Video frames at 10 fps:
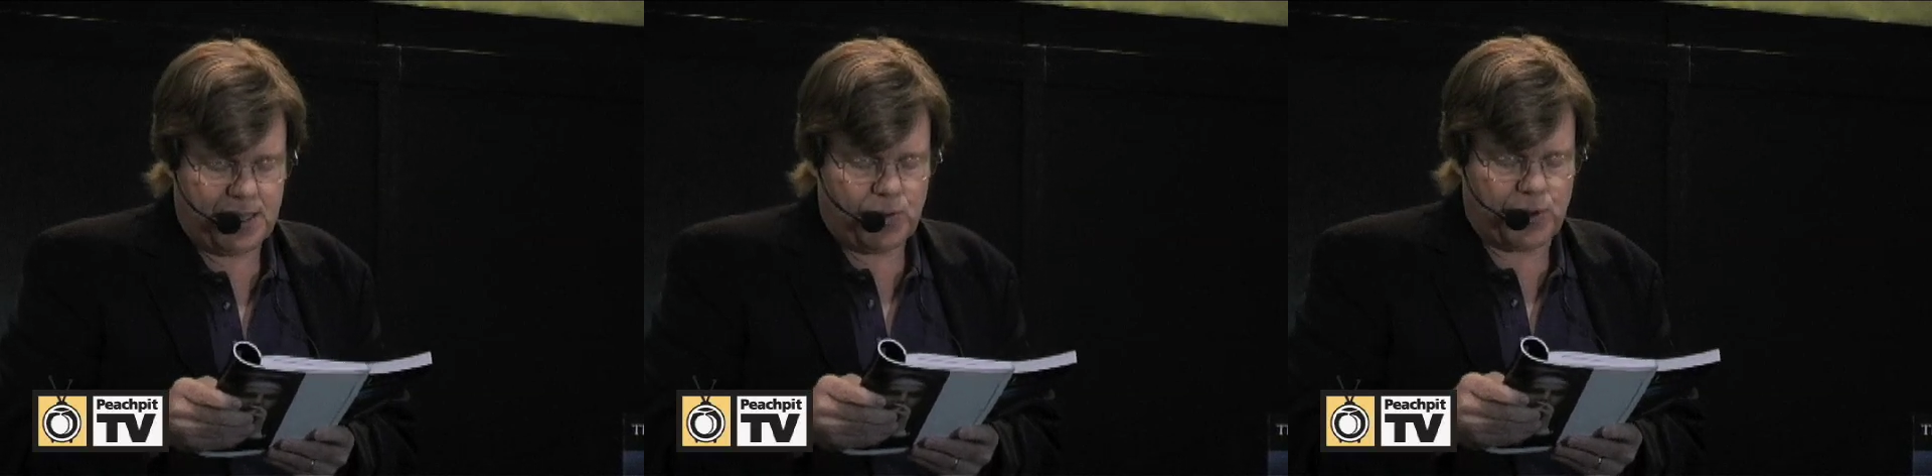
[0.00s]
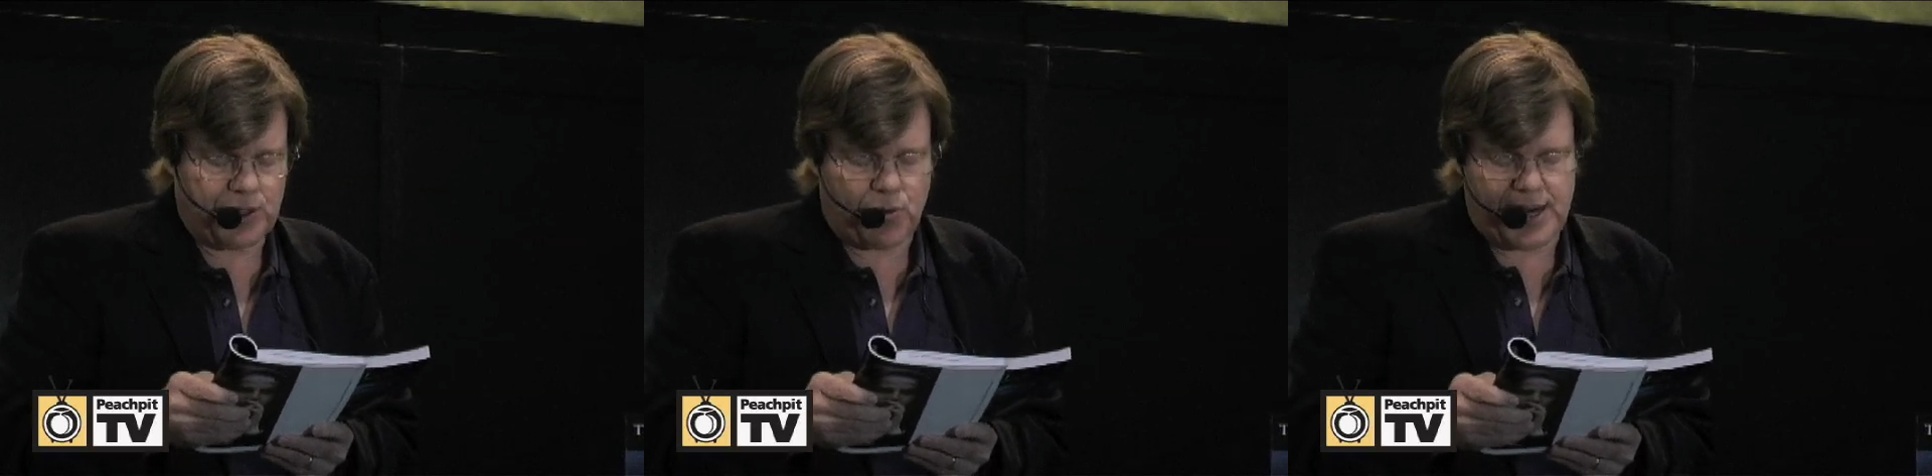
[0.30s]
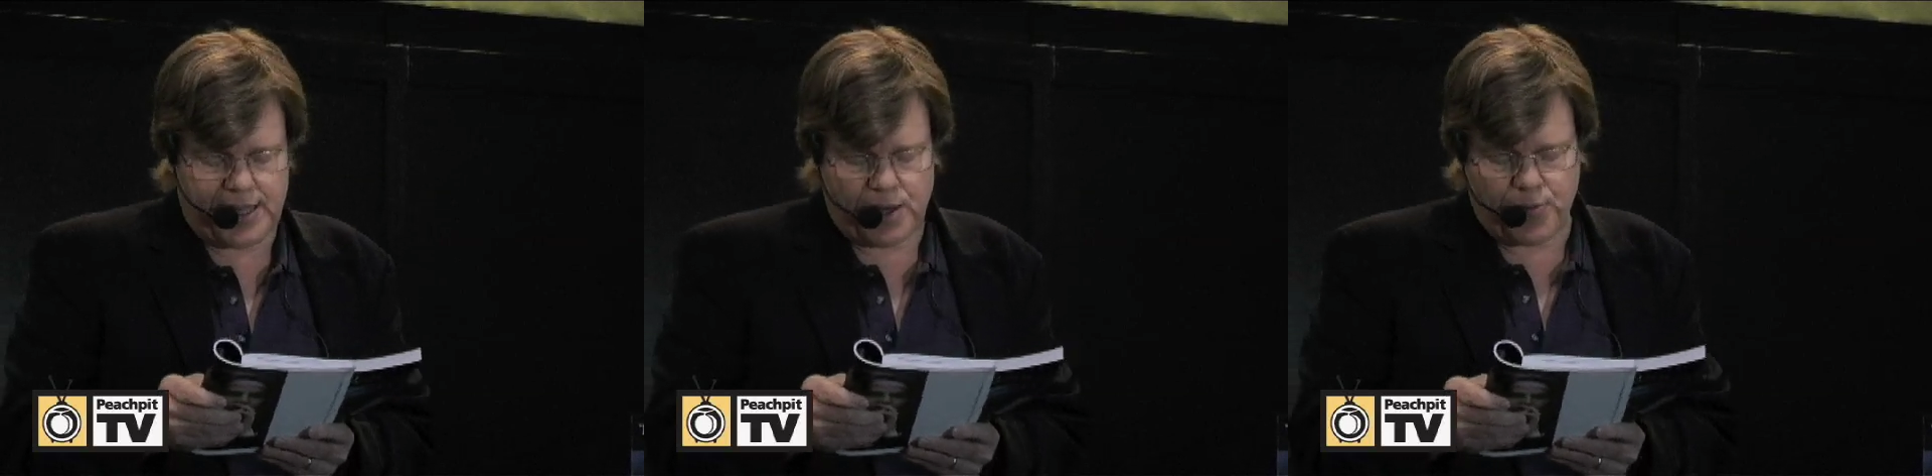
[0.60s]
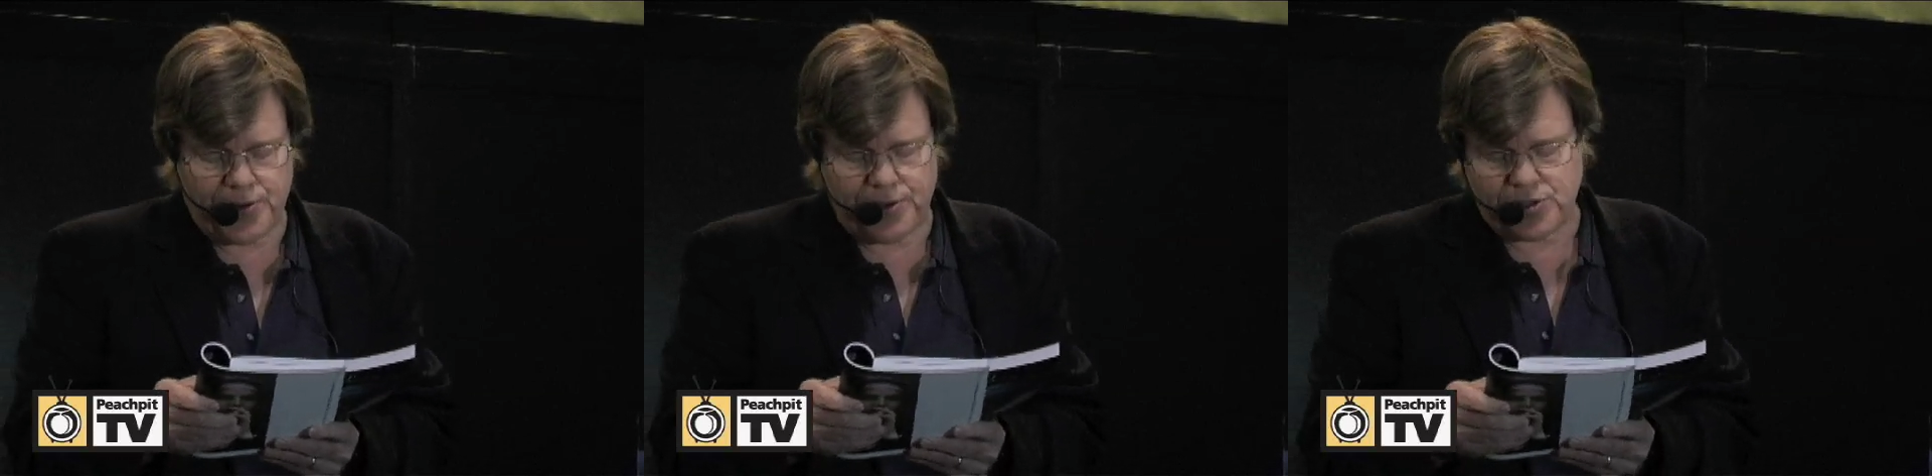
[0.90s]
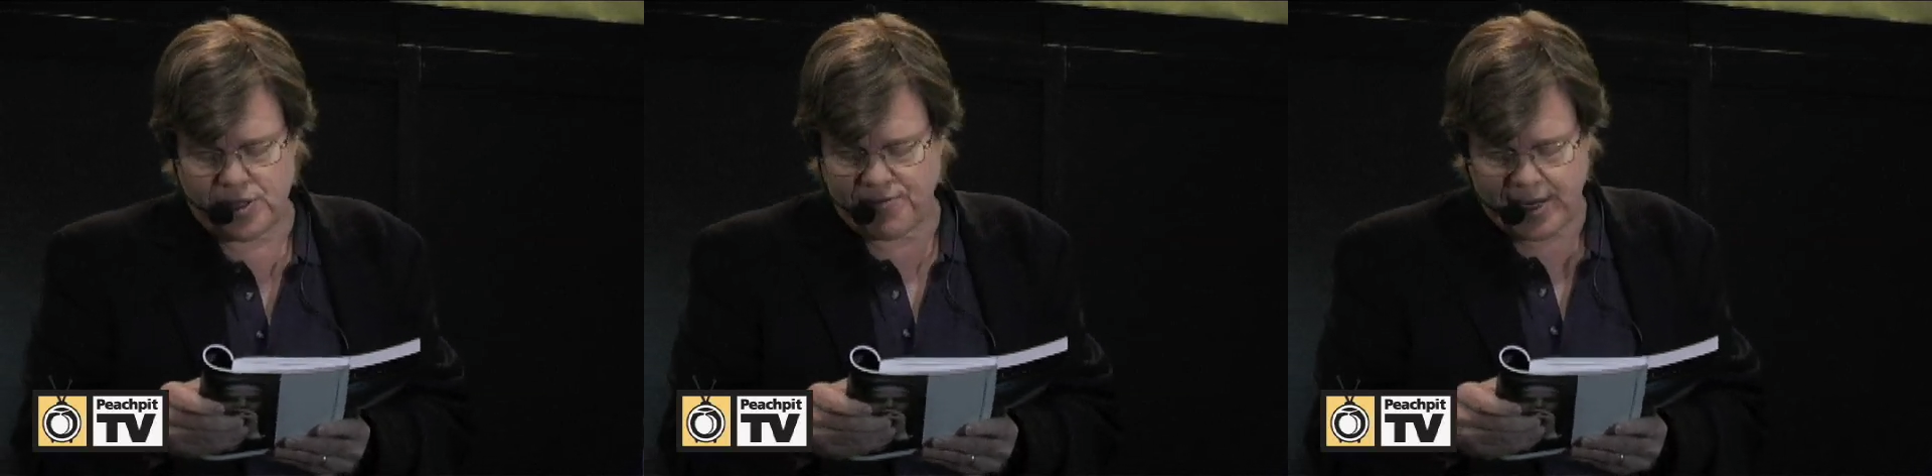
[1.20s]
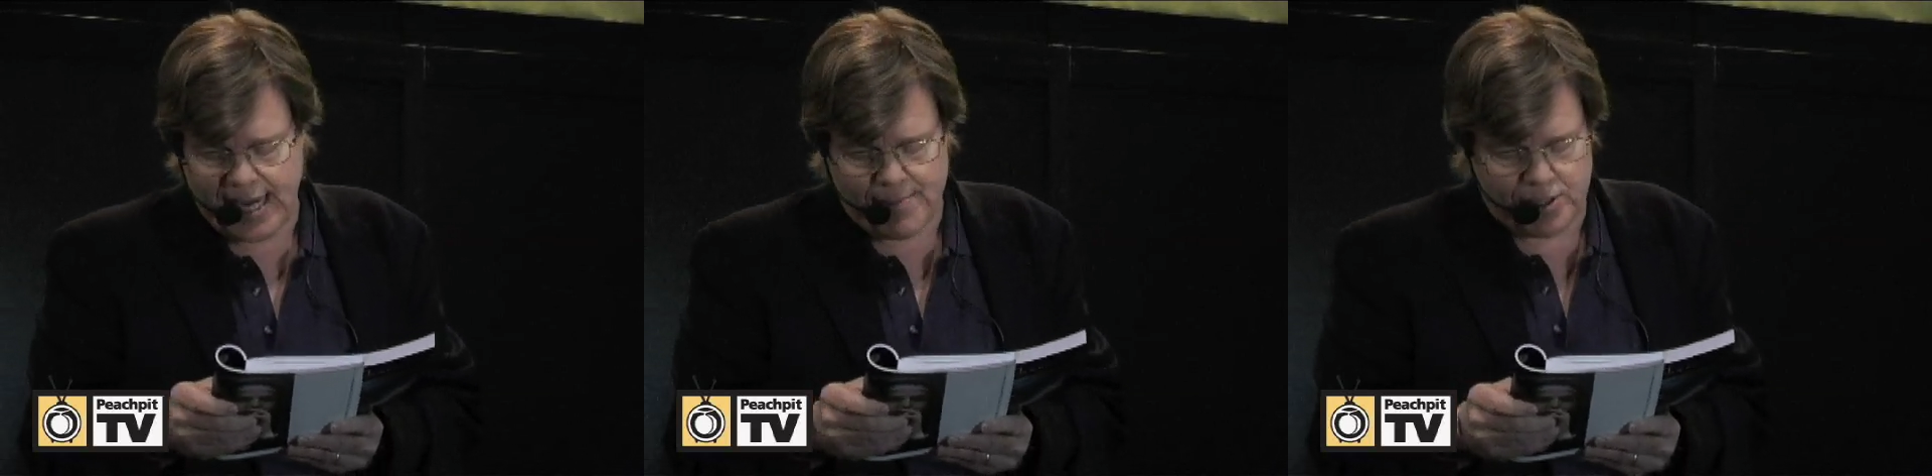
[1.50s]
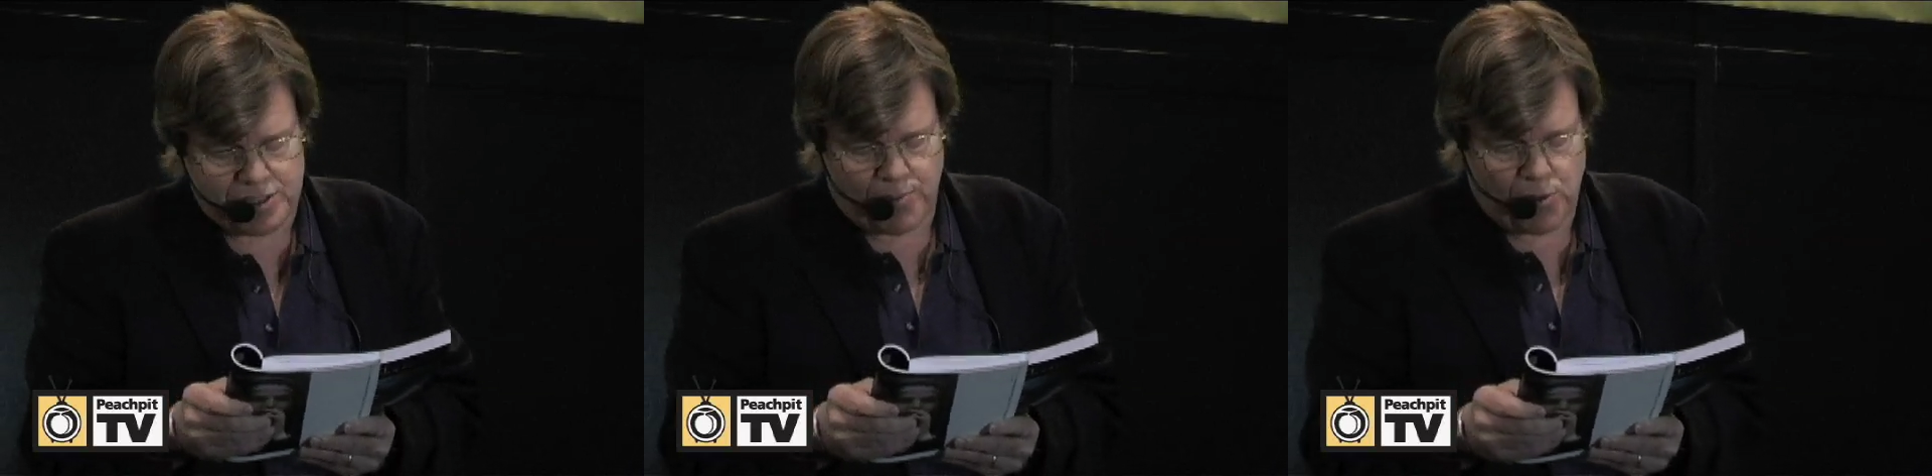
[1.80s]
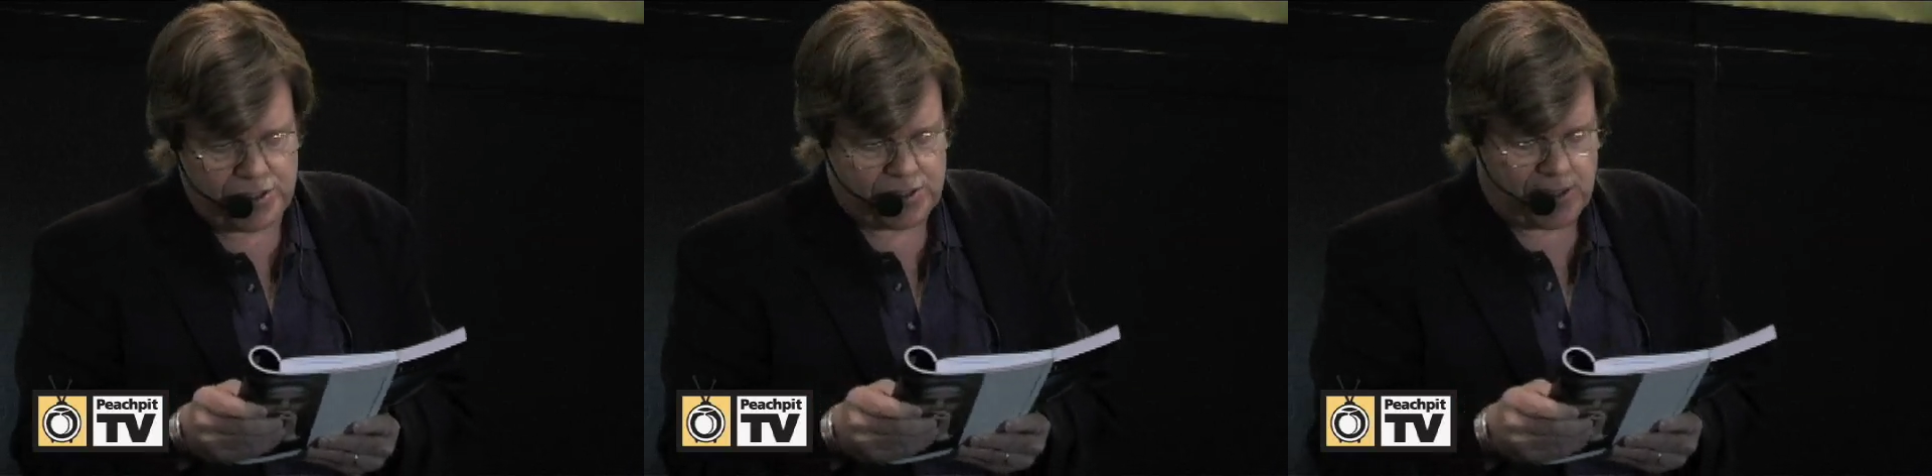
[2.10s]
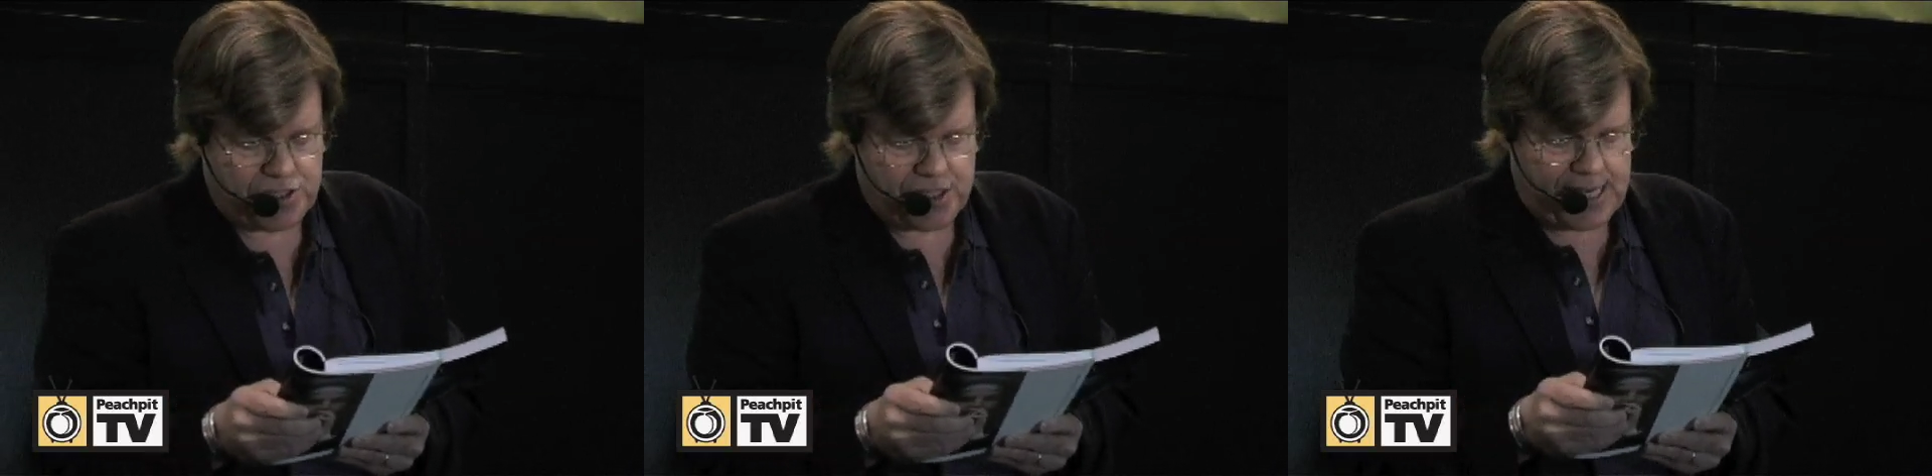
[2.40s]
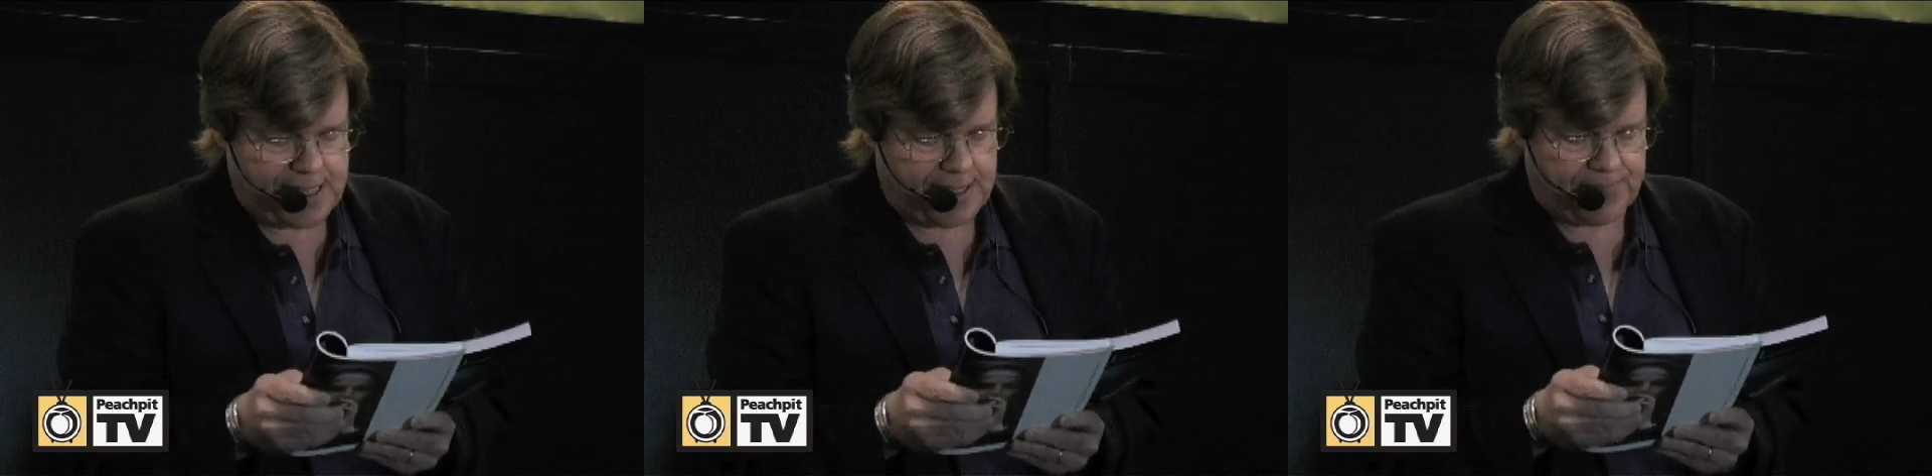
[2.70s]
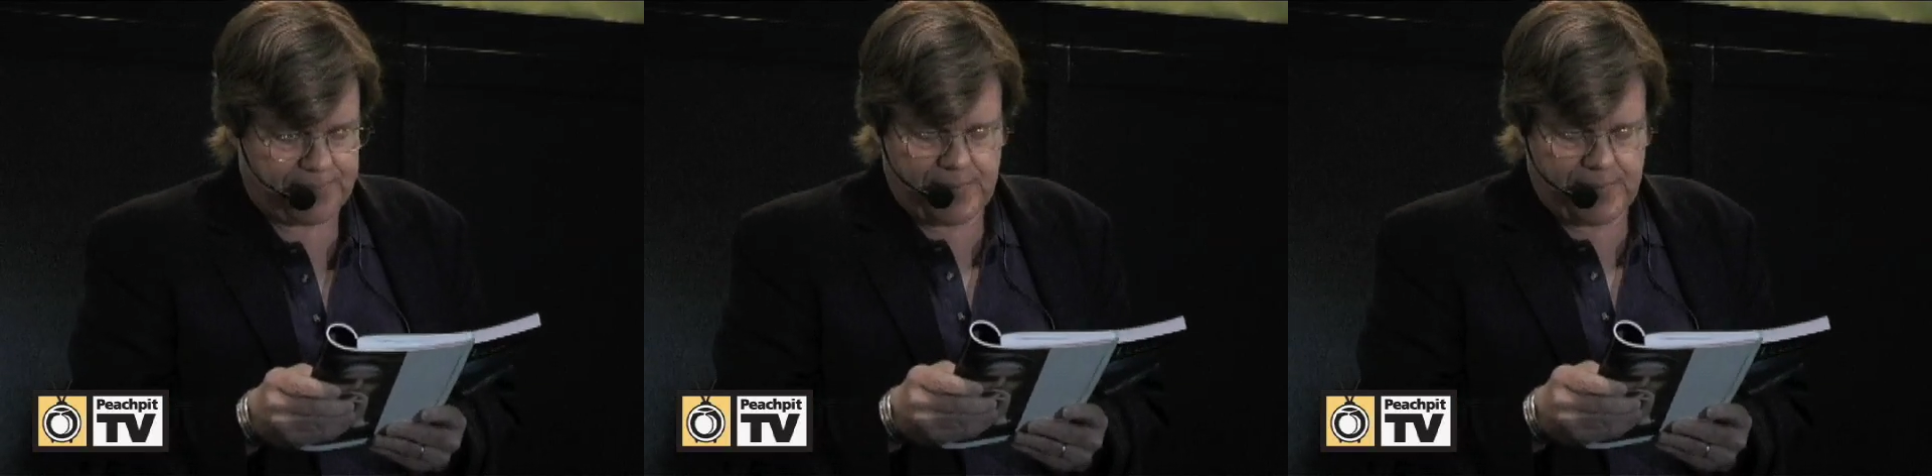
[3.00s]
when the railing we were using for camera support started shaking.